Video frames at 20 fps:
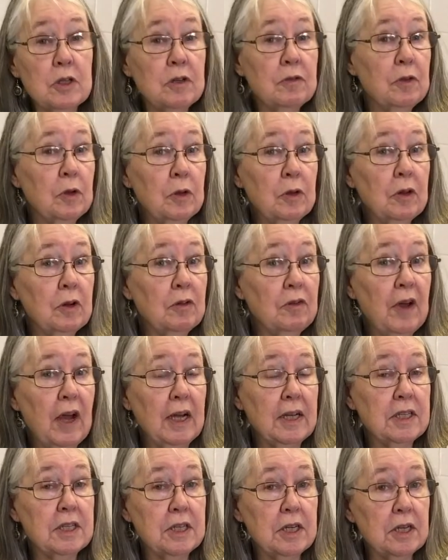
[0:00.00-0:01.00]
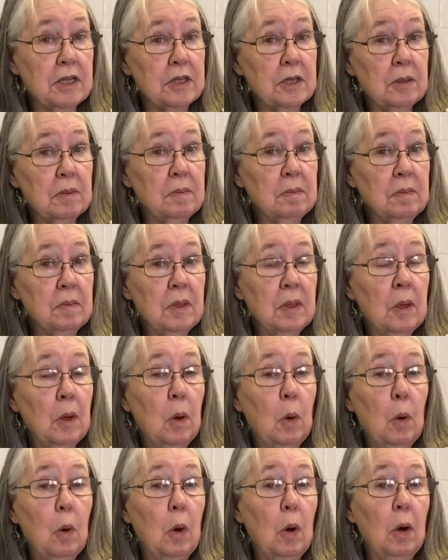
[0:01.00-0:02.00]
of you that have had CISM
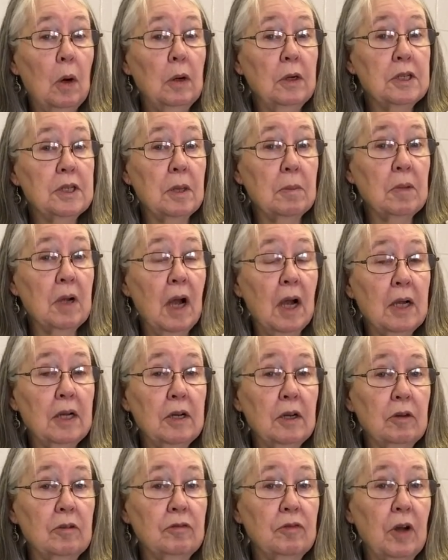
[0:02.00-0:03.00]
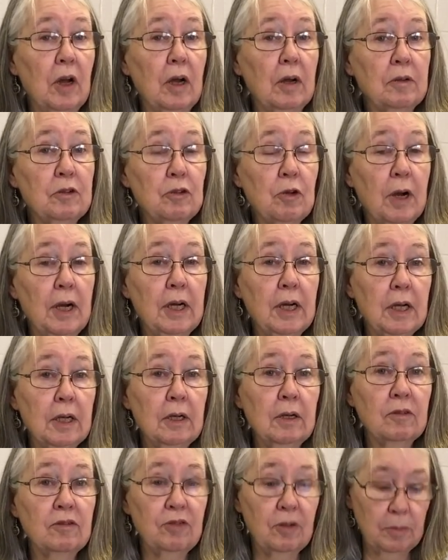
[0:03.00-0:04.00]
or some kind of
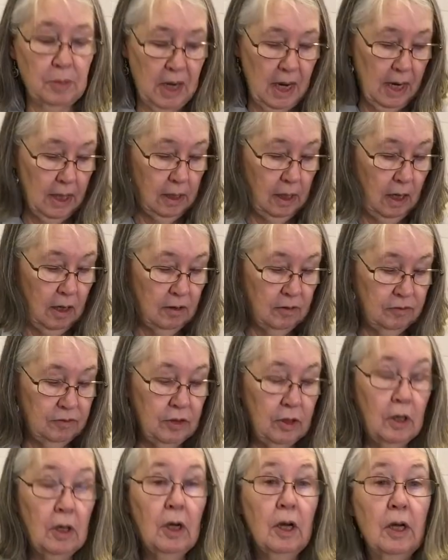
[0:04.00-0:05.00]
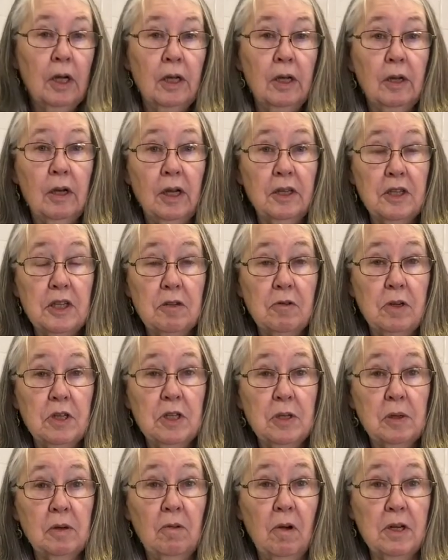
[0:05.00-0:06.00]
training from K-Love, you got
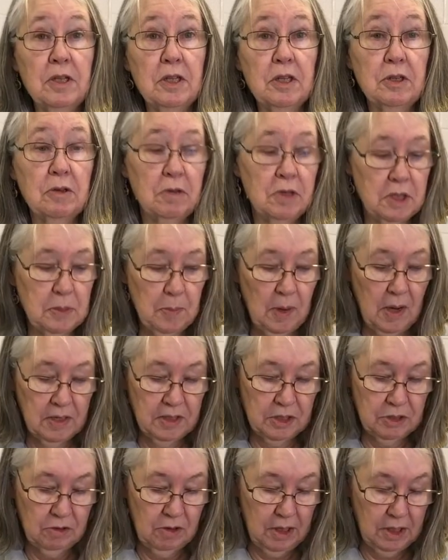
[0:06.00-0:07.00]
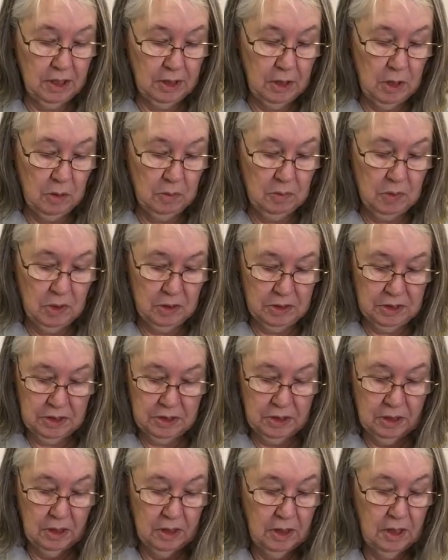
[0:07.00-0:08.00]
the crisis response training
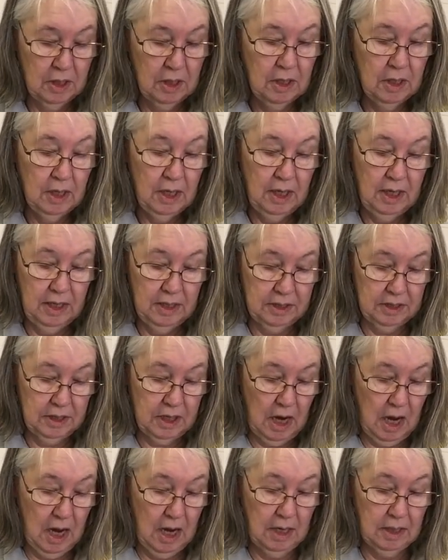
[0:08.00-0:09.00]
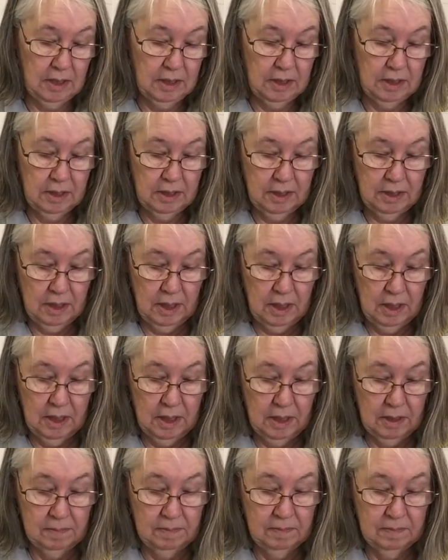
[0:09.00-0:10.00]
notebooks. It's got
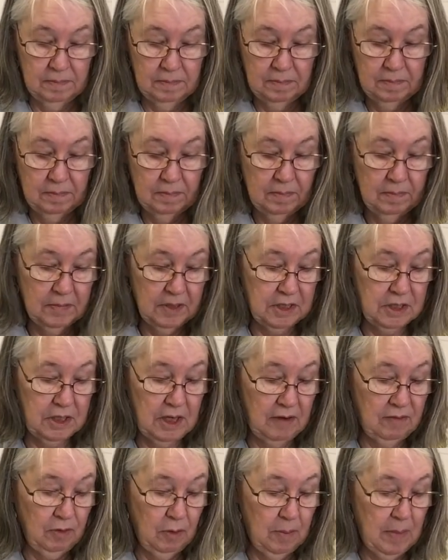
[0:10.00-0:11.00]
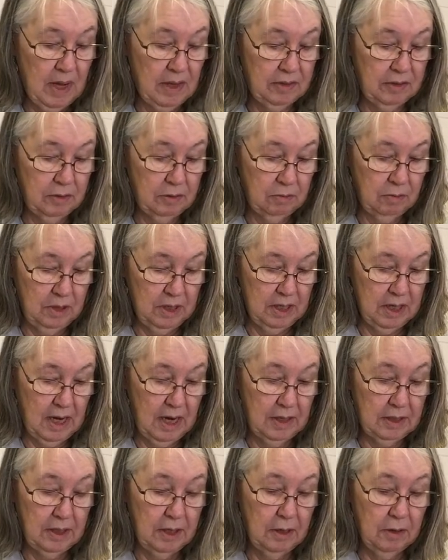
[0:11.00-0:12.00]
the safer method written
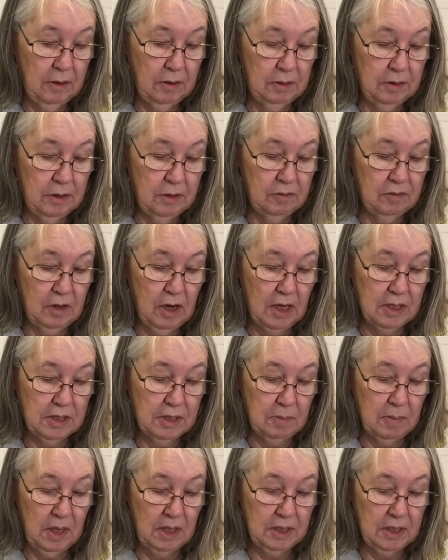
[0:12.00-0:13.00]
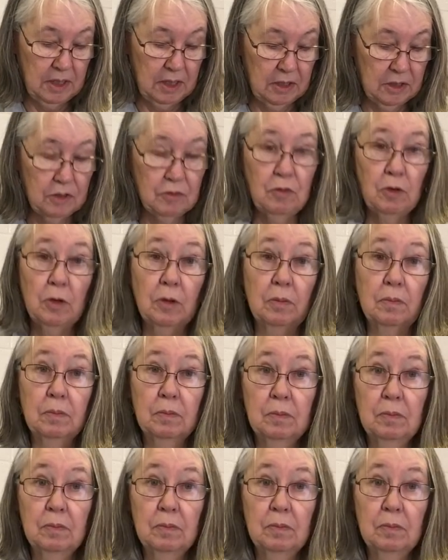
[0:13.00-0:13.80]
out here. You've got some ideas for